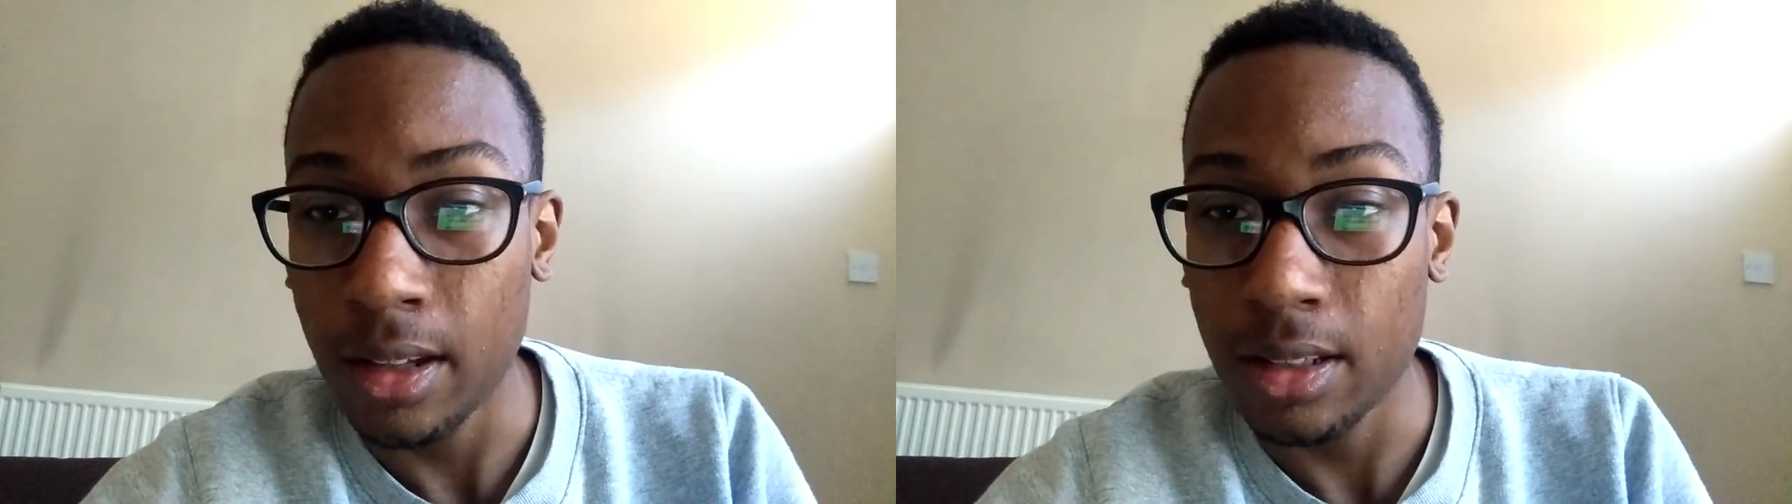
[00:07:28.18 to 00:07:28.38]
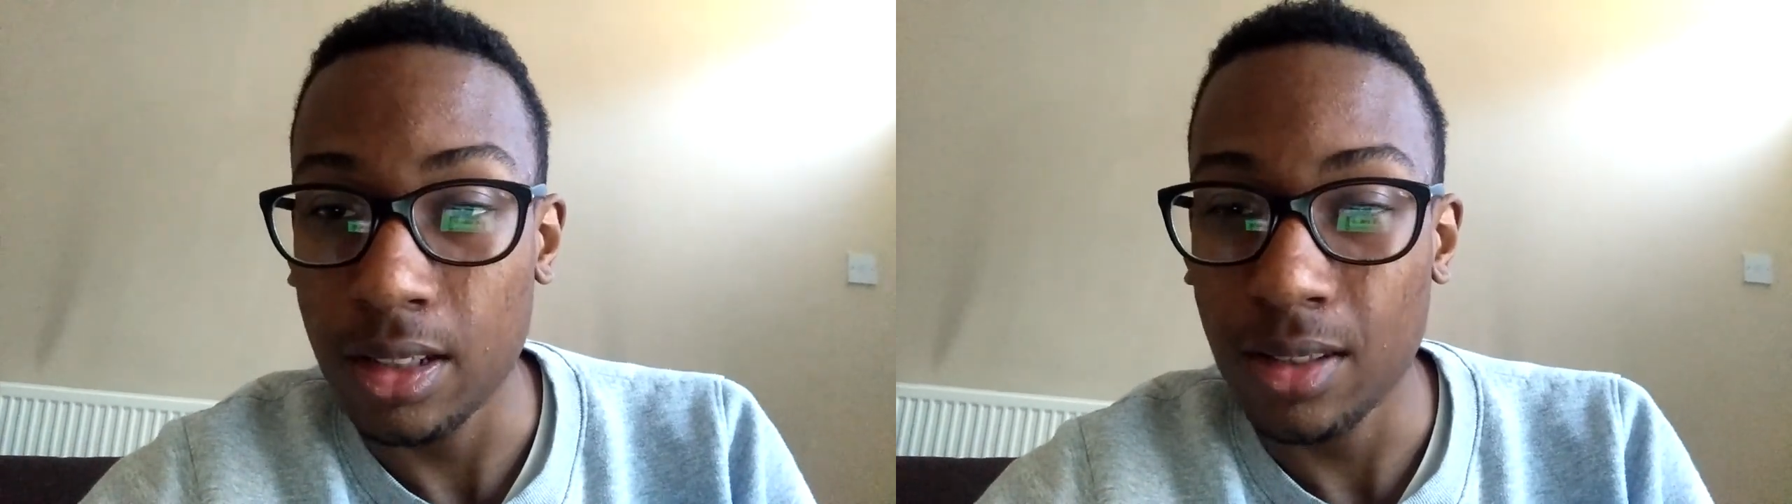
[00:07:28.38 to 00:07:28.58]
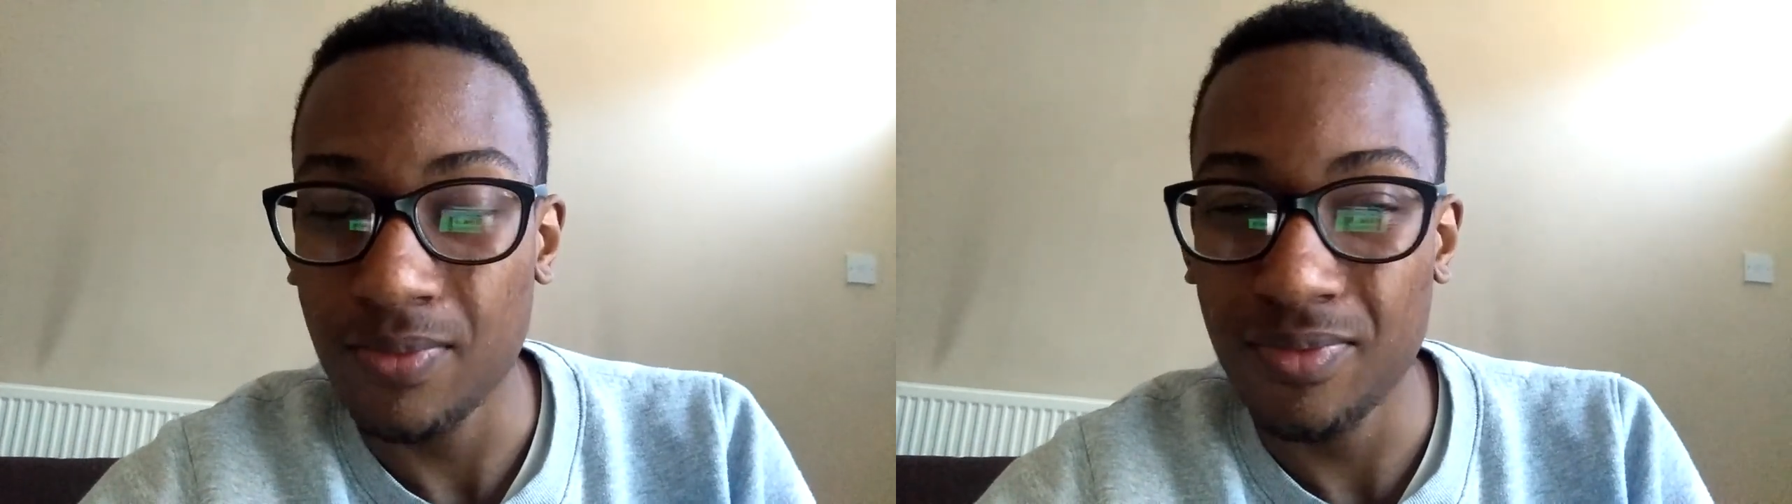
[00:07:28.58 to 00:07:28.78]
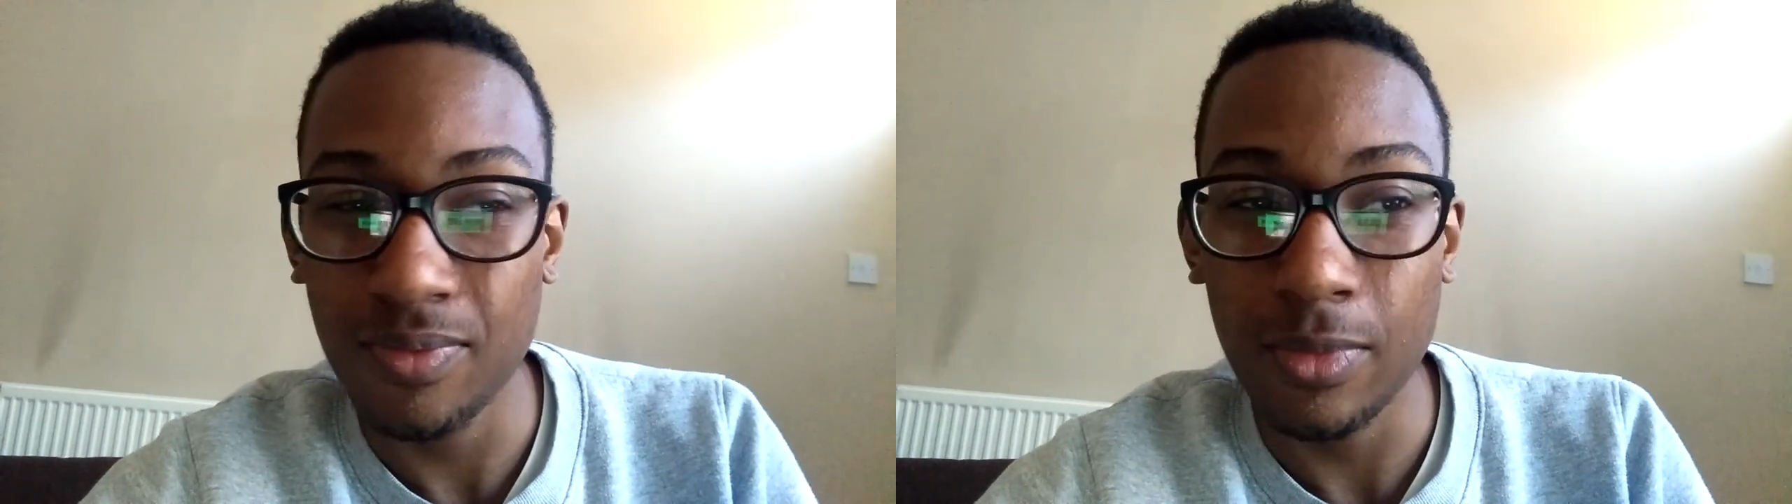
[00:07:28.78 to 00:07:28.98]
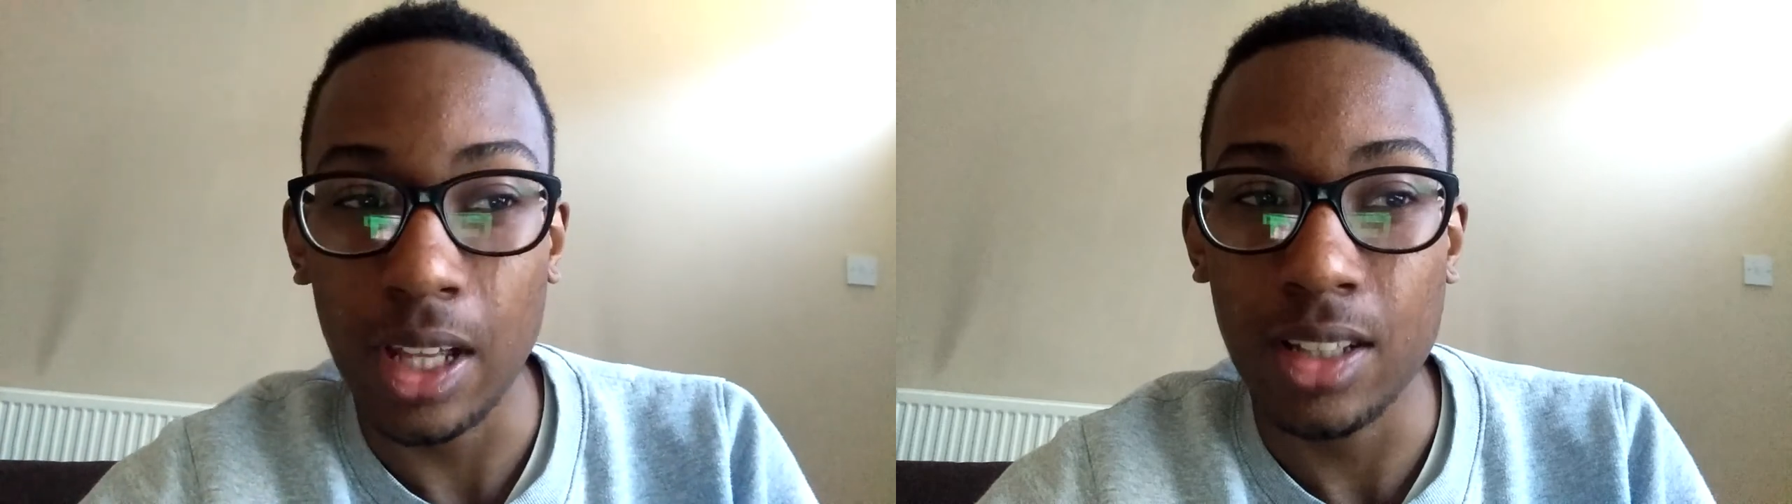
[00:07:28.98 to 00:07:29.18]
And
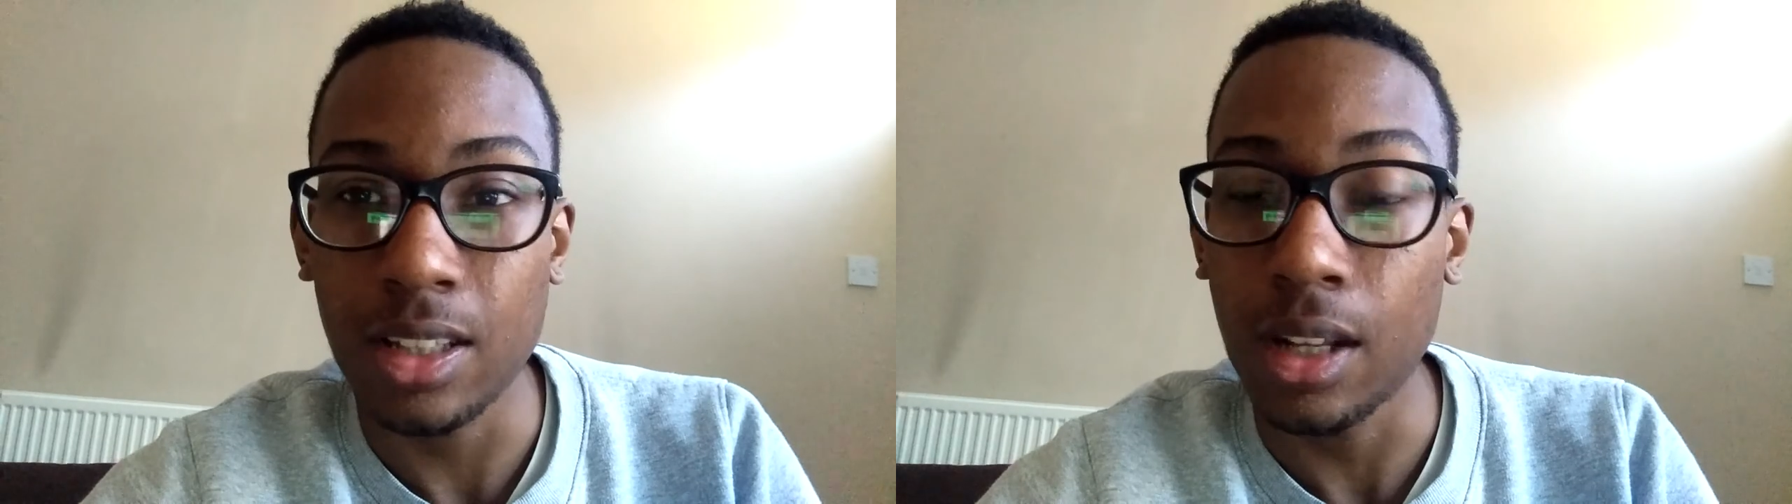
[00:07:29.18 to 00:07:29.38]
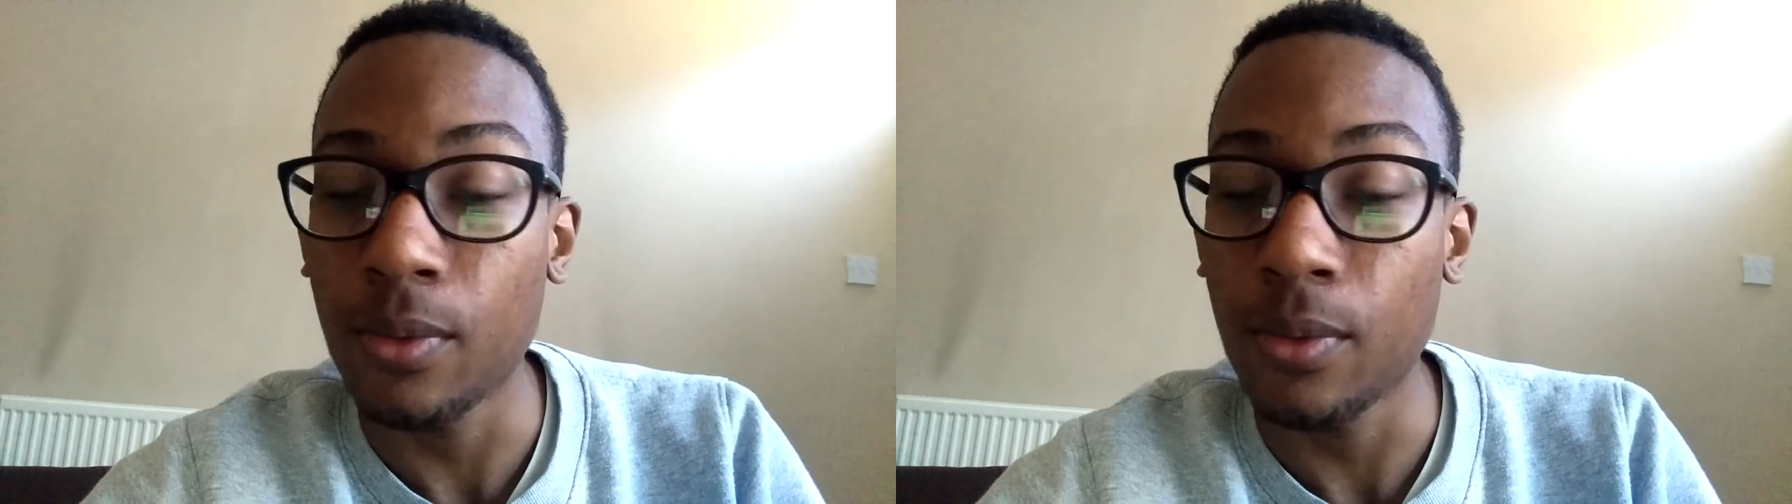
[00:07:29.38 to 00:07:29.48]
like I said,